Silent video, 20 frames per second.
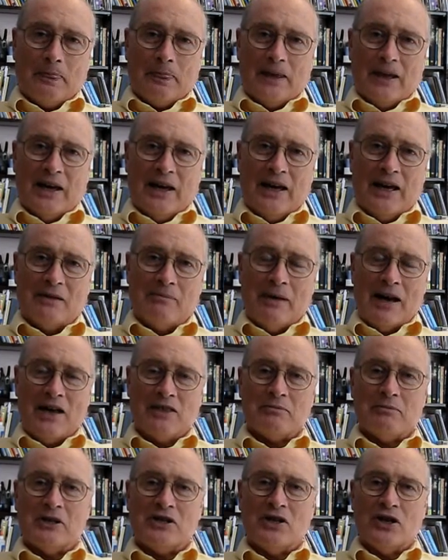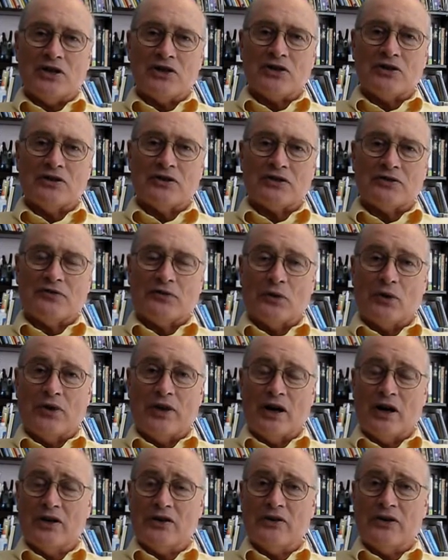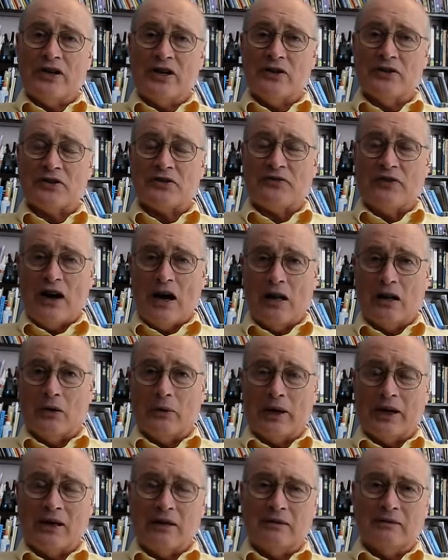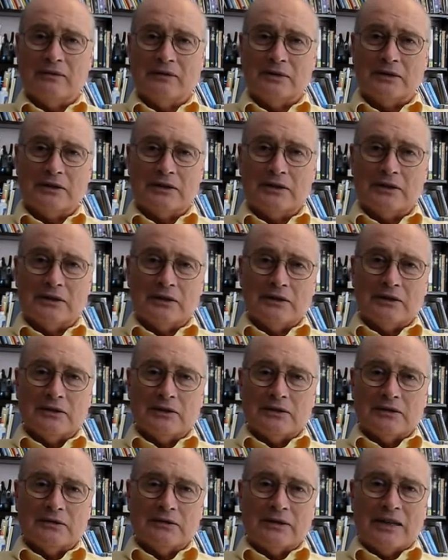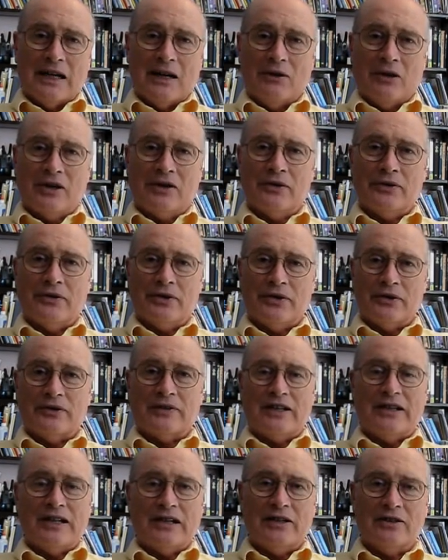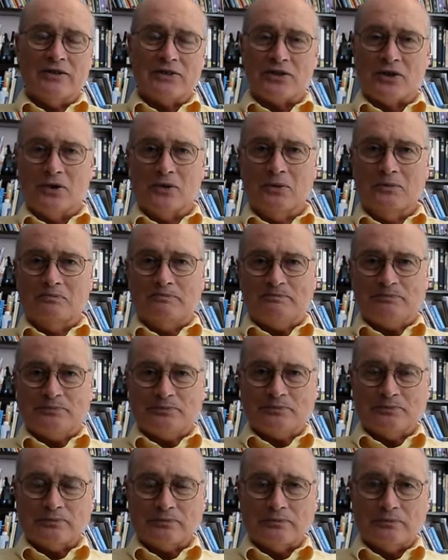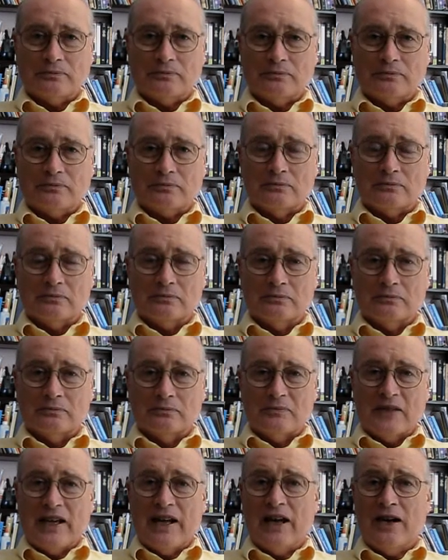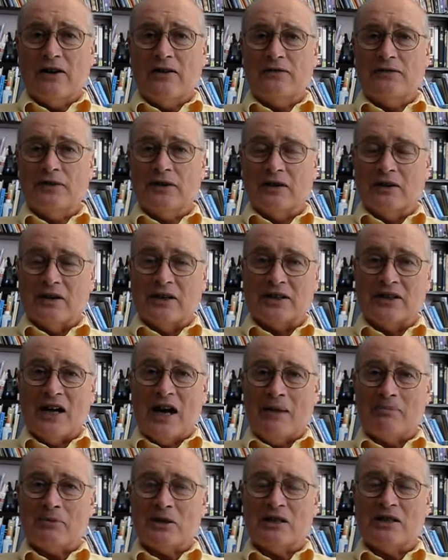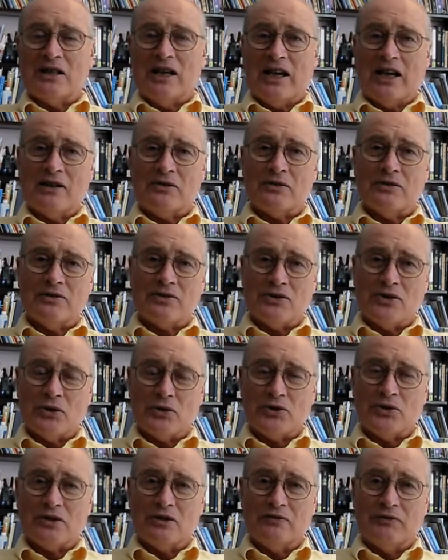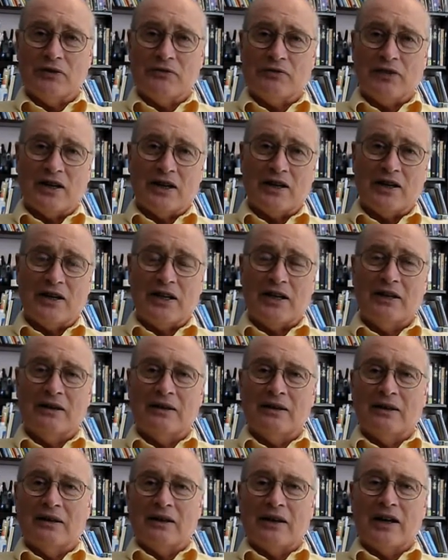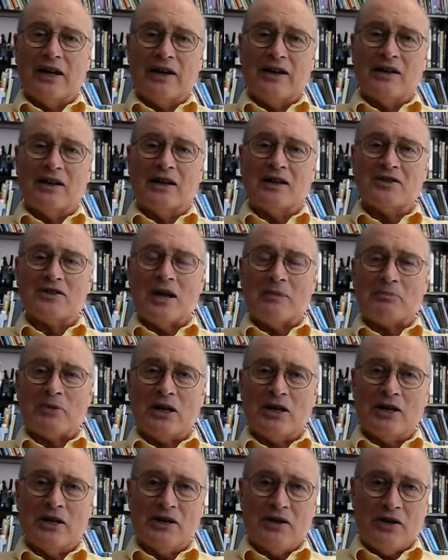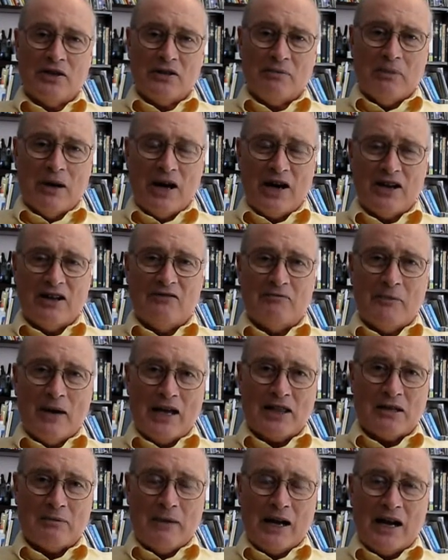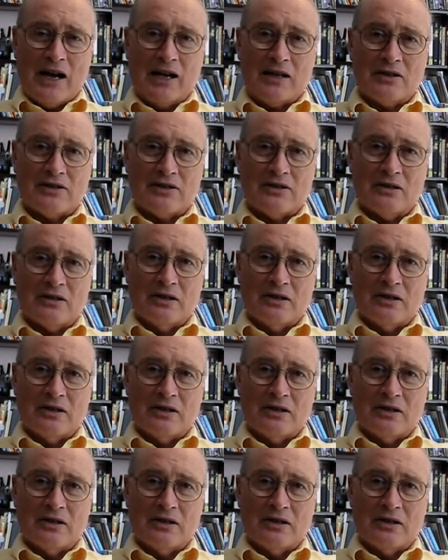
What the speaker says: and mathematicians for the 100 years following, now 113 or so, have adopted Cantor's notion of infinity and accepted it into the body of mathematics,